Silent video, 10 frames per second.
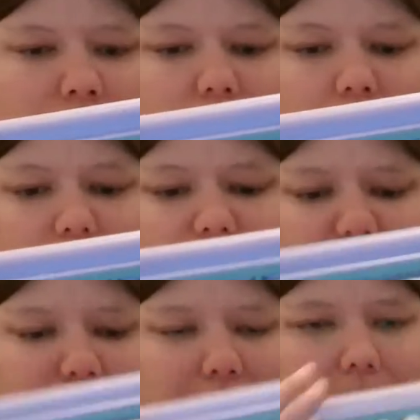
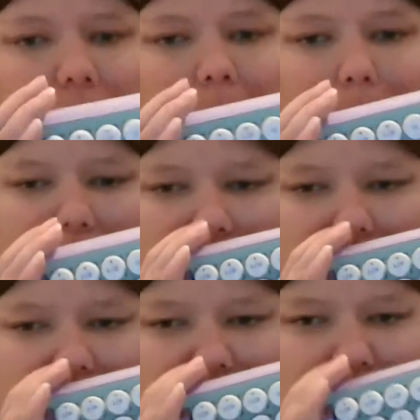Logitech Pop
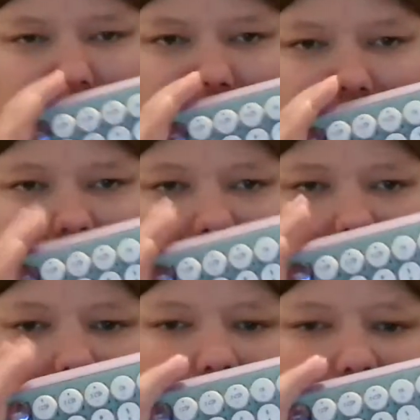Keys keyboard.
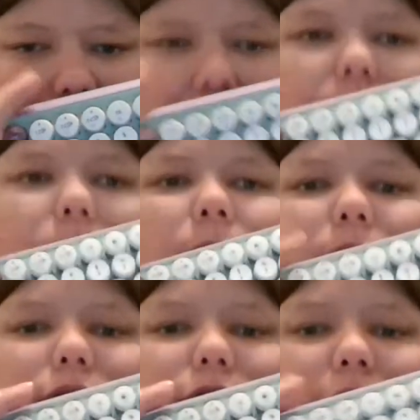Love it.
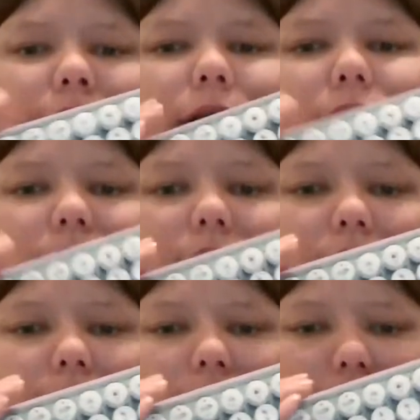Works great.
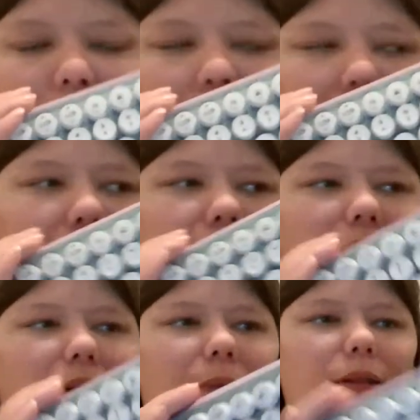Highly
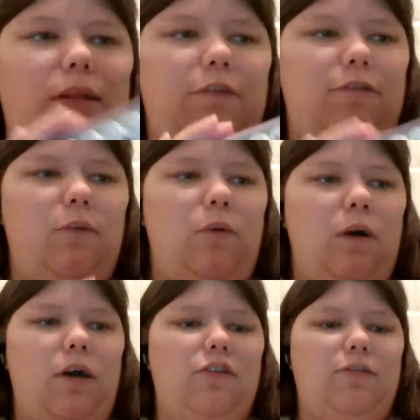recommend it if you
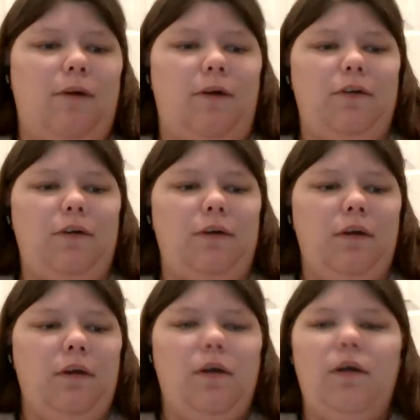want a smaller
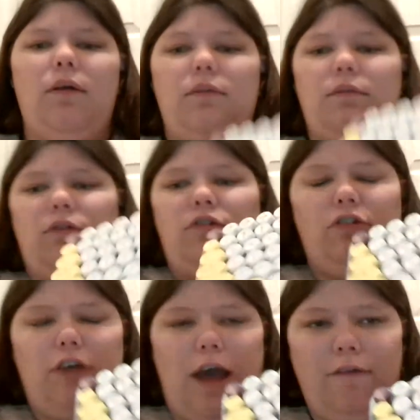
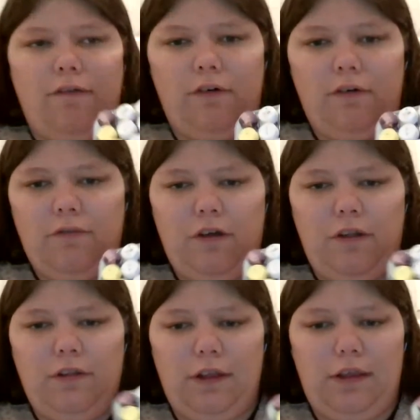
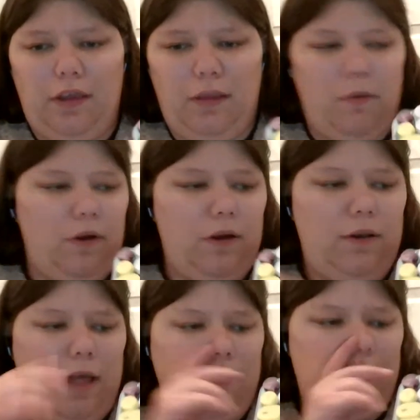travel-friendly keyboard
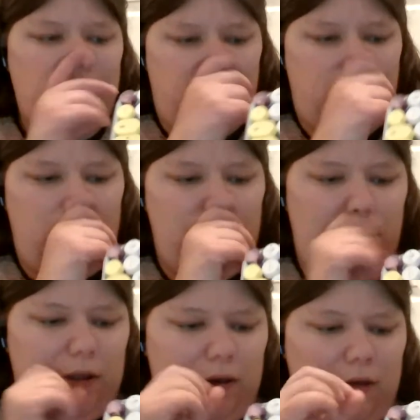that is still
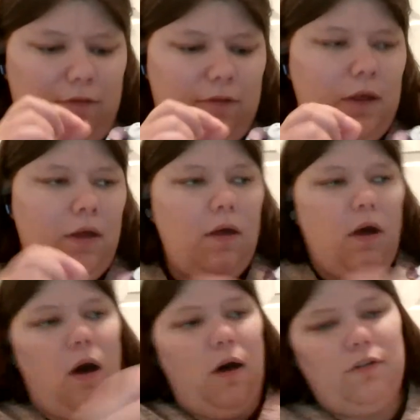big enough.
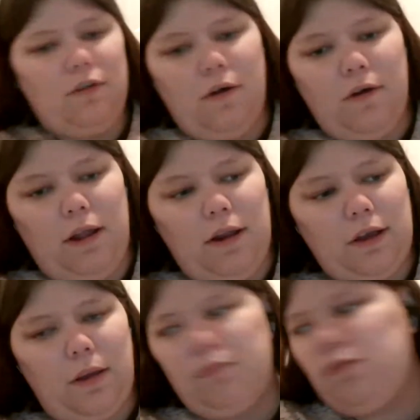Also, it
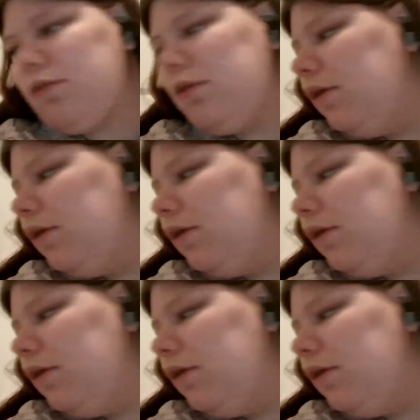comes...